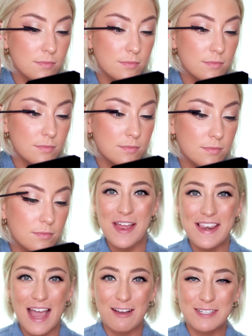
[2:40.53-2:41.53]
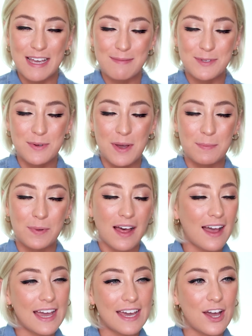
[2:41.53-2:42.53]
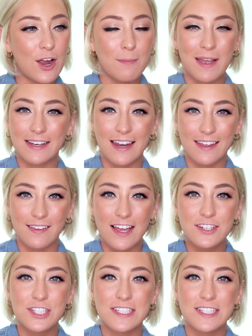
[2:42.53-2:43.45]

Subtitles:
Okay, so now time to apply our magnetic lash.